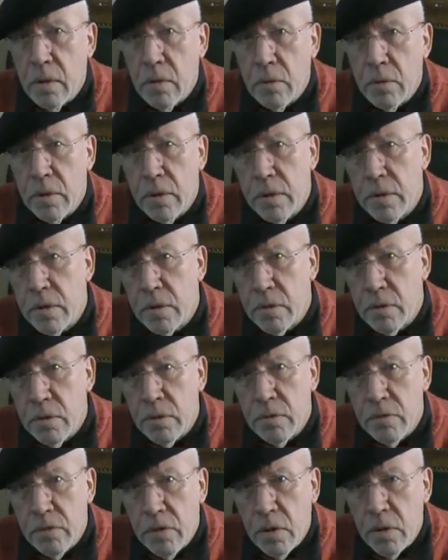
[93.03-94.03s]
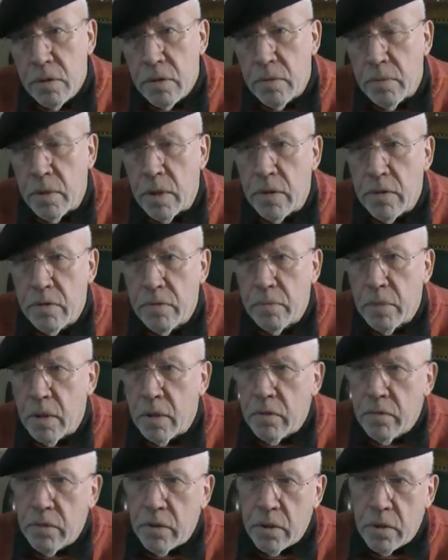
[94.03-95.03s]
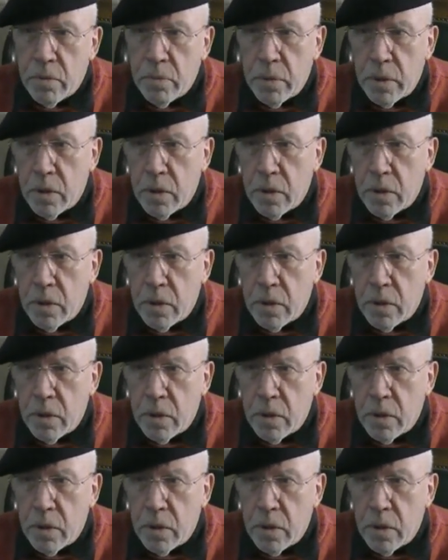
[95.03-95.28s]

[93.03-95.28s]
although it's accrued vast amounts of benefit to